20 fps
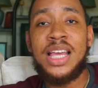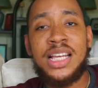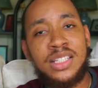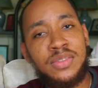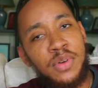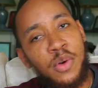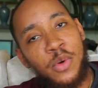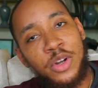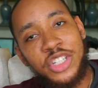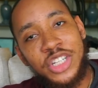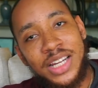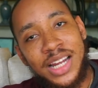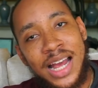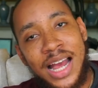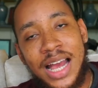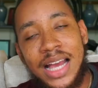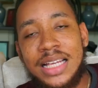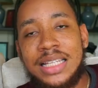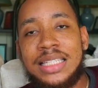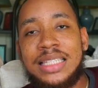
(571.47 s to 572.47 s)
Thanks for watching,
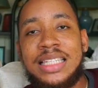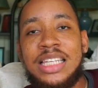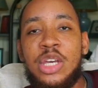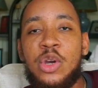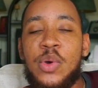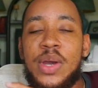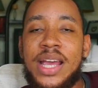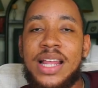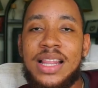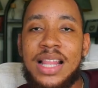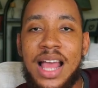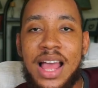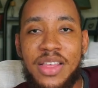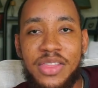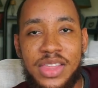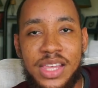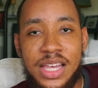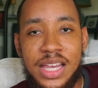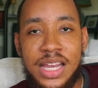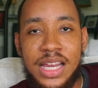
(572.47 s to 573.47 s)
guys. See you in
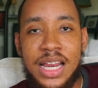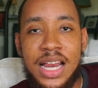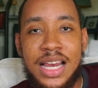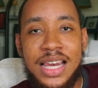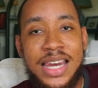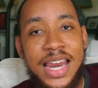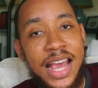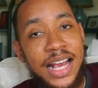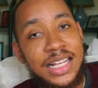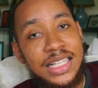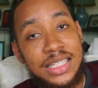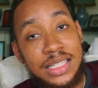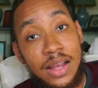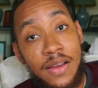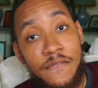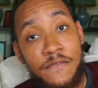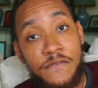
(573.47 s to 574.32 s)
the next